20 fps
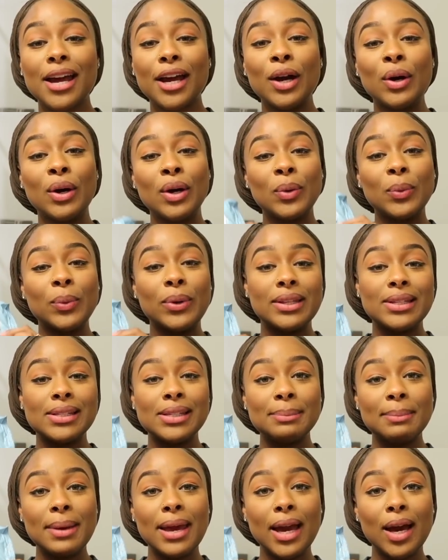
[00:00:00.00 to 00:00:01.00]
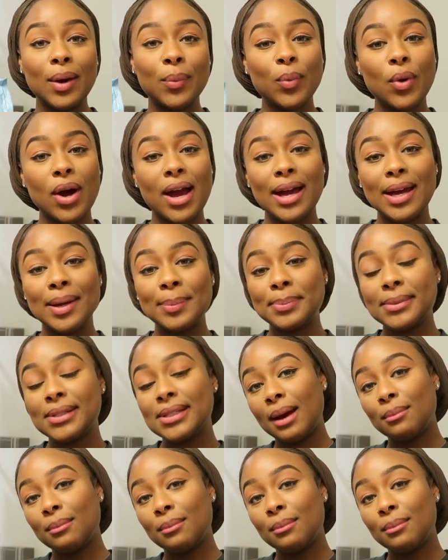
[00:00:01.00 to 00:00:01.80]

I go in with some makeup wipes.